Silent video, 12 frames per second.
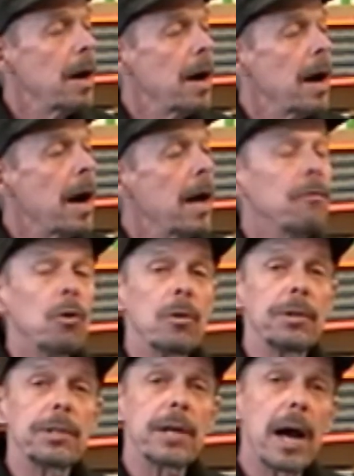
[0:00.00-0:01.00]
I have all
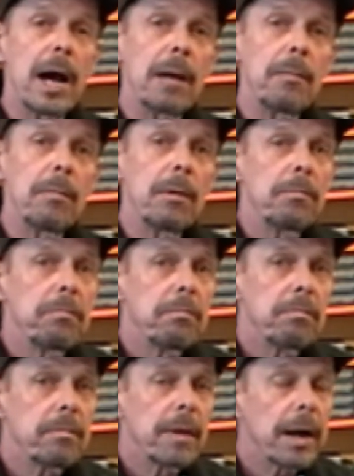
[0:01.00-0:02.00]
the time
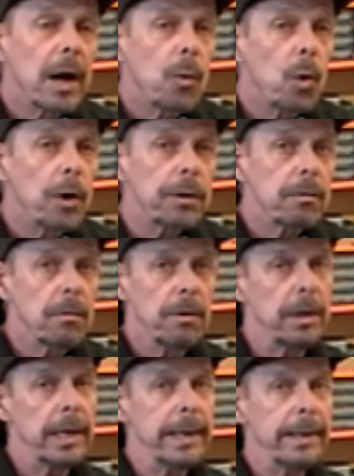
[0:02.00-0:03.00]
that I want or
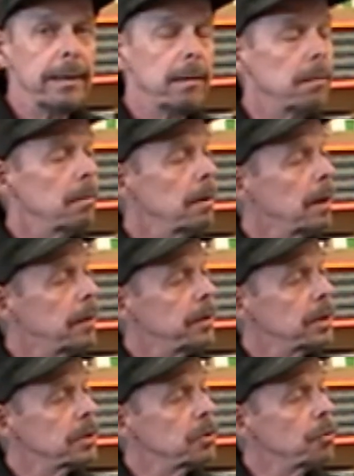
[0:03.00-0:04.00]
need.
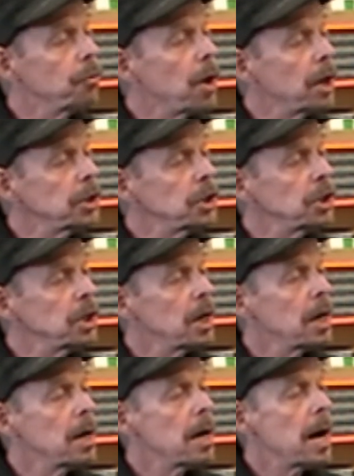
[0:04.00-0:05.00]
There's no rush.
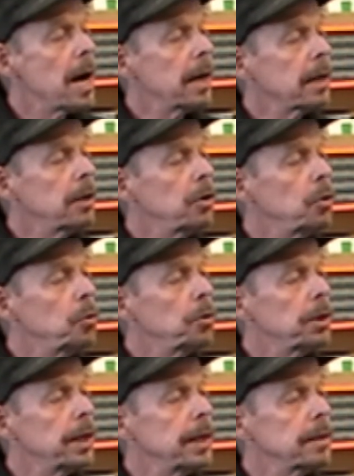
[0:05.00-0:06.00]
I can do
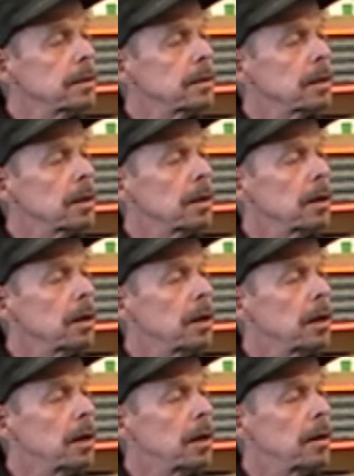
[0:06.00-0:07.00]
things
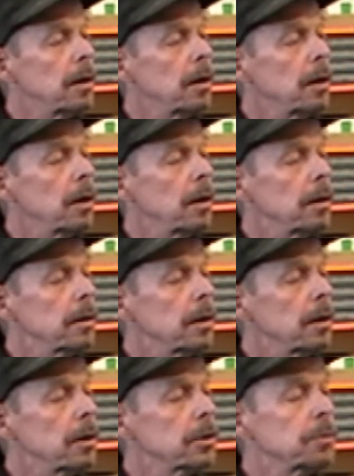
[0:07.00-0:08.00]
a
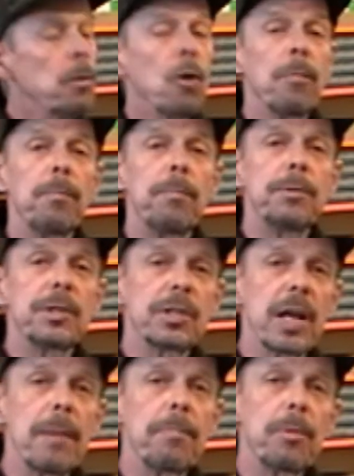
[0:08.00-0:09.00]
small
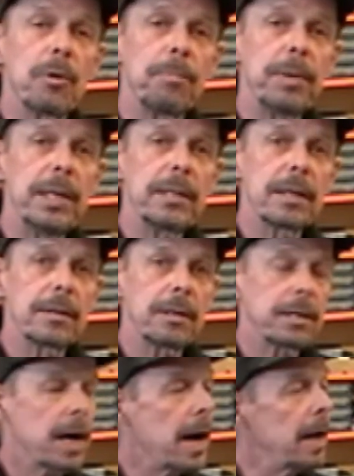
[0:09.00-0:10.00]
step or piece at a
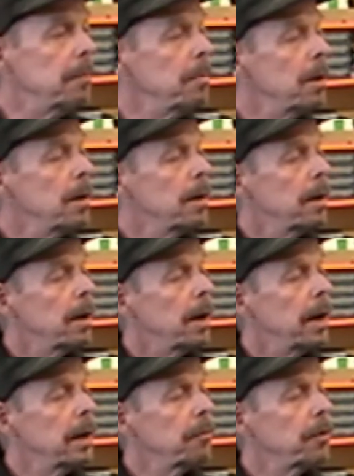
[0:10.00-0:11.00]
time,
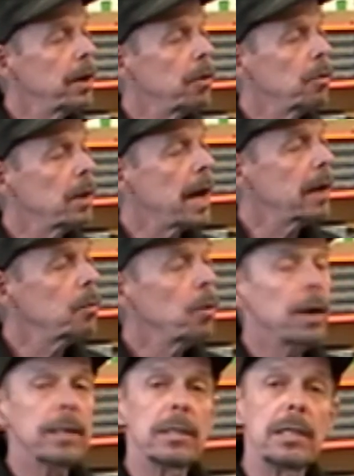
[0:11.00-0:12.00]
and if I don't like
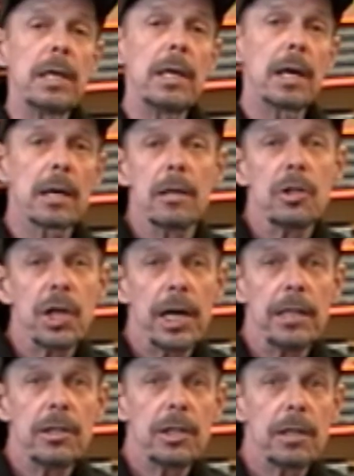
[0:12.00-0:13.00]
what I see, I can
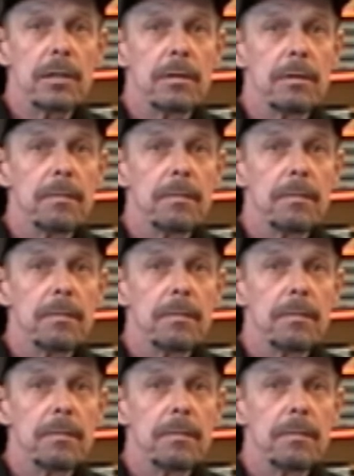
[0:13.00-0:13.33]
change it.